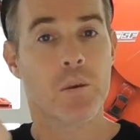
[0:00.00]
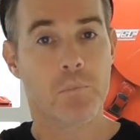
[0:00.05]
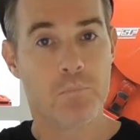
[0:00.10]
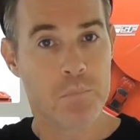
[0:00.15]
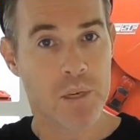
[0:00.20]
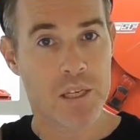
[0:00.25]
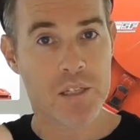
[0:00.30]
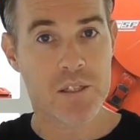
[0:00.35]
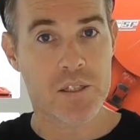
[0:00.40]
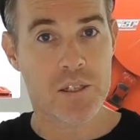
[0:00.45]

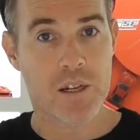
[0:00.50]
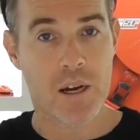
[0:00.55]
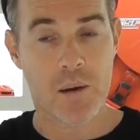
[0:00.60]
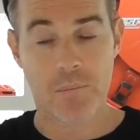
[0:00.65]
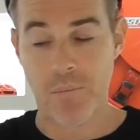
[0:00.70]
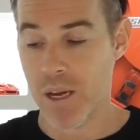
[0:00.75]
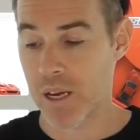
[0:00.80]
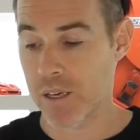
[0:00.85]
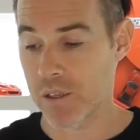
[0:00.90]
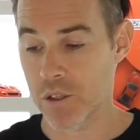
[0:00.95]
mix it
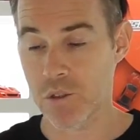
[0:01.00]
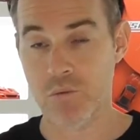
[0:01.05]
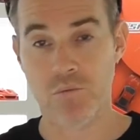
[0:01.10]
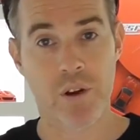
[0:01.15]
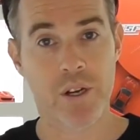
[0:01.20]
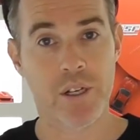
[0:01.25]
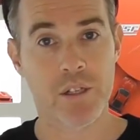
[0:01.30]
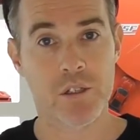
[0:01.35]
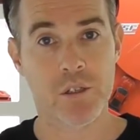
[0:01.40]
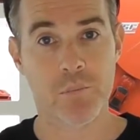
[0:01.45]
up, and it's
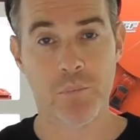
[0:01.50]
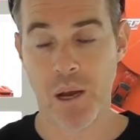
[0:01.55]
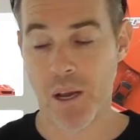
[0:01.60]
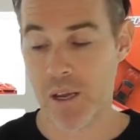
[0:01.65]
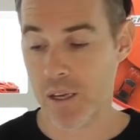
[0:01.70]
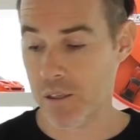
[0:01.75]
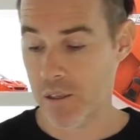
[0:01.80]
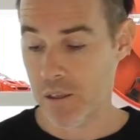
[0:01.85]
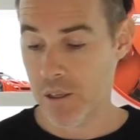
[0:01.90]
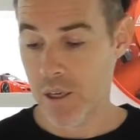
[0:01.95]
ready to
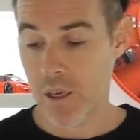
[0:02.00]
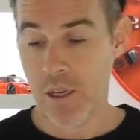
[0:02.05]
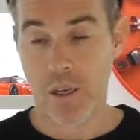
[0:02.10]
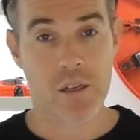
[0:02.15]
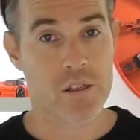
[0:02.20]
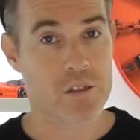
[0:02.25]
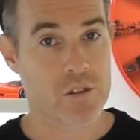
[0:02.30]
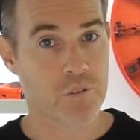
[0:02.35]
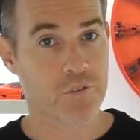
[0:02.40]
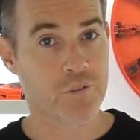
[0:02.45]
paint.
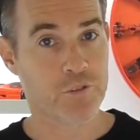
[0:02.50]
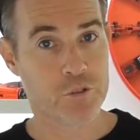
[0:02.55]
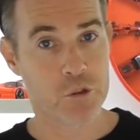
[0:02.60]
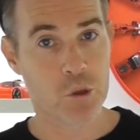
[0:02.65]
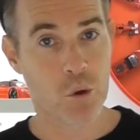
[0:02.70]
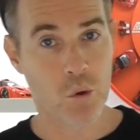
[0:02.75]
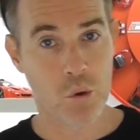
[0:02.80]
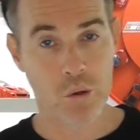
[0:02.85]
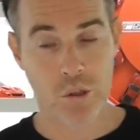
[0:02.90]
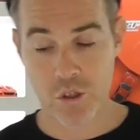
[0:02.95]
It's a
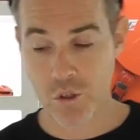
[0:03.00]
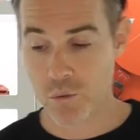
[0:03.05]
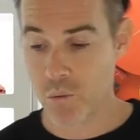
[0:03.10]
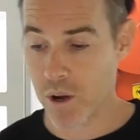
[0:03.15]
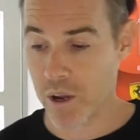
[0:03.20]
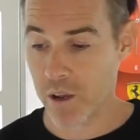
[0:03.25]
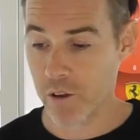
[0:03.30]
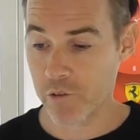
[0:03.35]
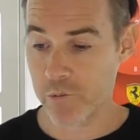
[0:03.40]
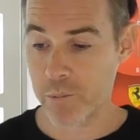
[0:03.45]
flawless
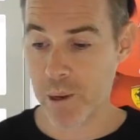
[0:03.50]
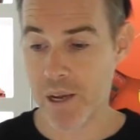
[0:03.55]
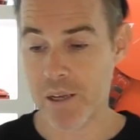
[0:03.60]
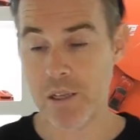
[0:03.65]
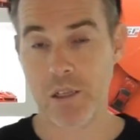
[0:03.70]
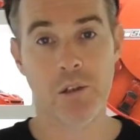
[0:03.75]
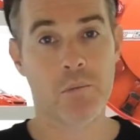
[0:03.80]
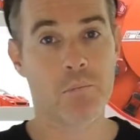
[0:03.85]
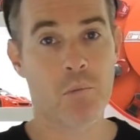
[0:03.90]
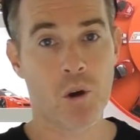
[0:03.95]
way of
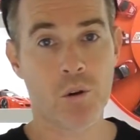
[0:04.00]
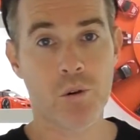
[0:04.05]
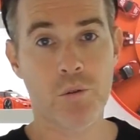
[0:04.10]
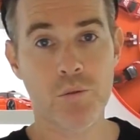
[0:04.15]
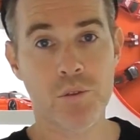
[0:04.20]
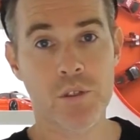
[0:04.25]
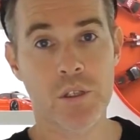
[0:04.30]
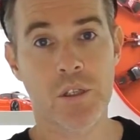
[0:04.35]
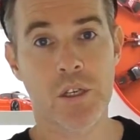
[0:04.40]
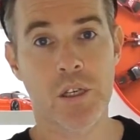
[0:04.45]
painting your
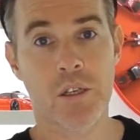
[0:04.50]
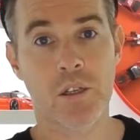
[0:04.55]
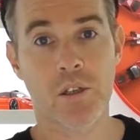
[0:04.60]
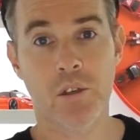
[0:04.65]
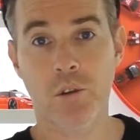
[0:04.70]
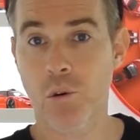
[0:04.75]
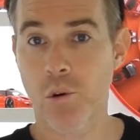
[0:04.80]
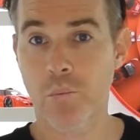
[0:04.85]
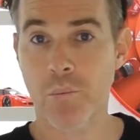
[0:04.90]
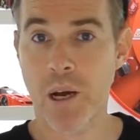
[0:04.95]
models and getting
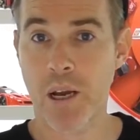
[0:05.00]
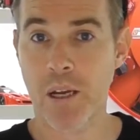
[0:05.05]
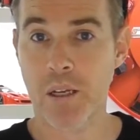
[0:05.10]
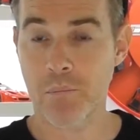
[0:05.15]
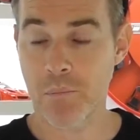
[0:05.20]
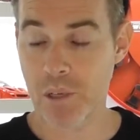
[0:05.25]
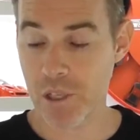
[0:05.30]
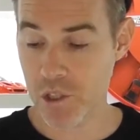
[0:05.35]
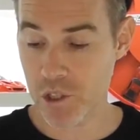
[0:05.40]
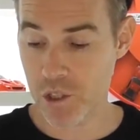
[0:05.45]
your
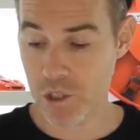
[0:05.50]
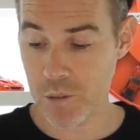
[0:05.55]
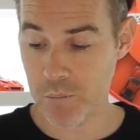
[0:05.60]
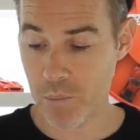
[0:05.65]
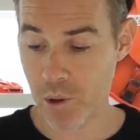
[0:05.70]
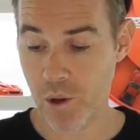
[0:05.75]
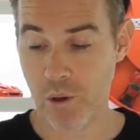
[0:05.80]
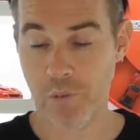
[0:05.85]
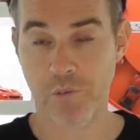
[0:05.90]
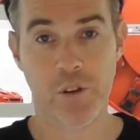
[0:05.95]
paint mixtures
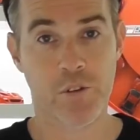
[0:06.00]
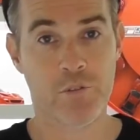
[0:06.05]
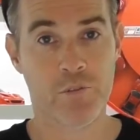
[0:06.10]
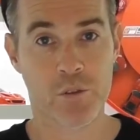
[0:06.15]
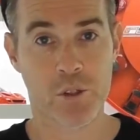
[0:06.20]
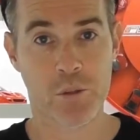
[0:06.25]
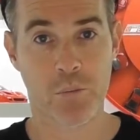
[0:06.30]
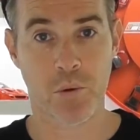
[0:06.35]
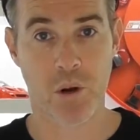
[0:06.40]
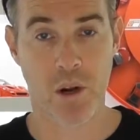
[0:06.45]
perfect
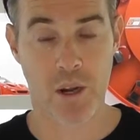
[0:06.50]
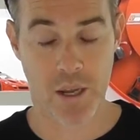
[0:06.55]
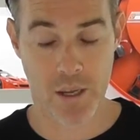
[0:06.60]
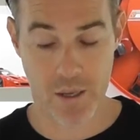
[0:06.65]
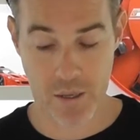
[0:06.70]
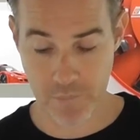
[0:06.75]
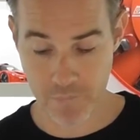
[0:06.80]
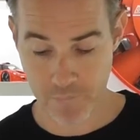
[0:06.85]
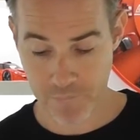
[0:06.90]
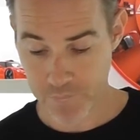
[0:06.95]
for
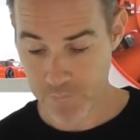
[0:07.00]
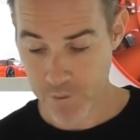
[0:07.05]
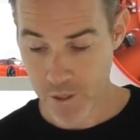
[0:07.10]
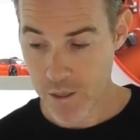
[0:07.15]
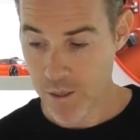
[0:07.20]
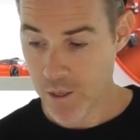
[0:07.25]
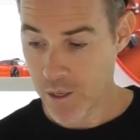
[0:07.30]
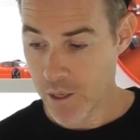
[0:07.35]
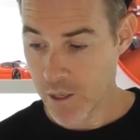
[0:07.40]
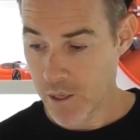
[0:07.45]
spraying.
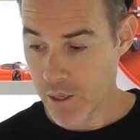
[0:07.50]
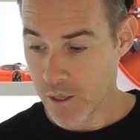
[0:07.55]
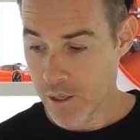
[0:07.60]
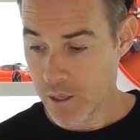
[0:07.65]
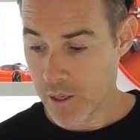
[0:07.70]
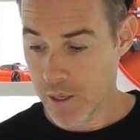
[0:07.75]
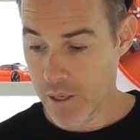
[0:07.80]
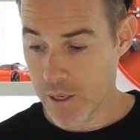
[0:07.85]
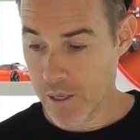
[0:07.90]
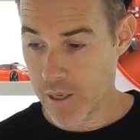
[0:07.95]

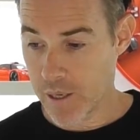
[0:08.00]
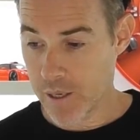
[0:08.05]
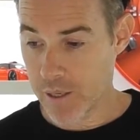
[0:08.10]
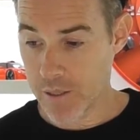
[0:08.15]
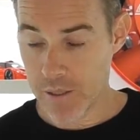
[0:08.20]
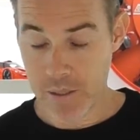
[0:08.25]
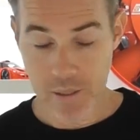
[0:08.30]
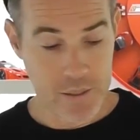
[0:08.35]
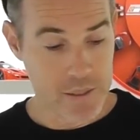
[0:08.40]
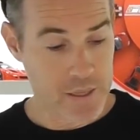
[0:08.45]

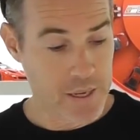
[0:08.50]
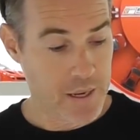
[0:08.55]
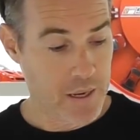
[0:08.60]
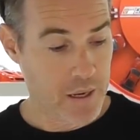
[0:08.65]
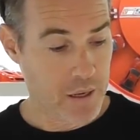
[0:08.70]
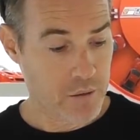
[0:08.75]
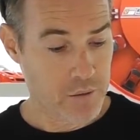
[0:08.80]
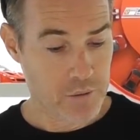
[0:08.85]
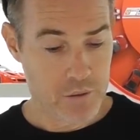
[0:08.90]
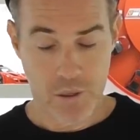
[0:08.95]
Uh,
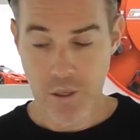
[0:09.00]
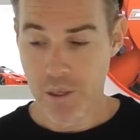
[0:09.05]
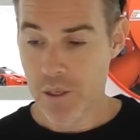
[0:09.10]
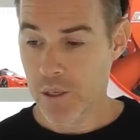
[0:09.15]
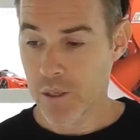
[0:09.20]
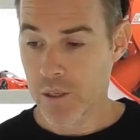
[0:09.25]
now,